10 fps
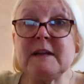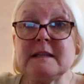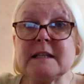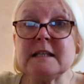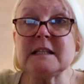
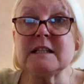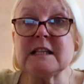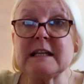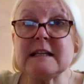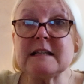Vinted
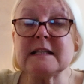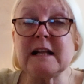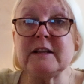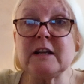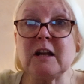to
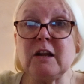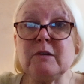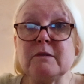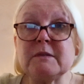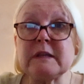sell your
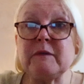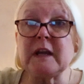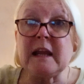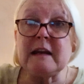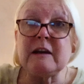clothes if you're
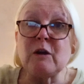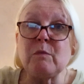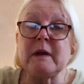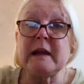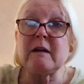getting
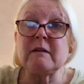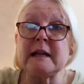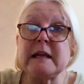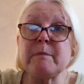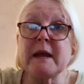nowhere on
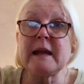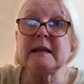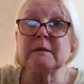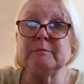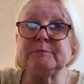
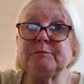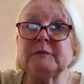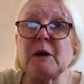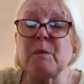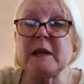eBay.
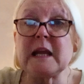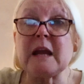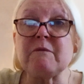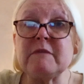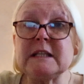That way you're
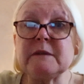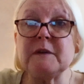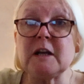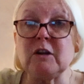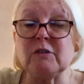getting rid of
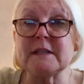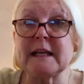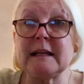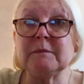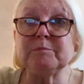your
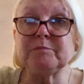clutter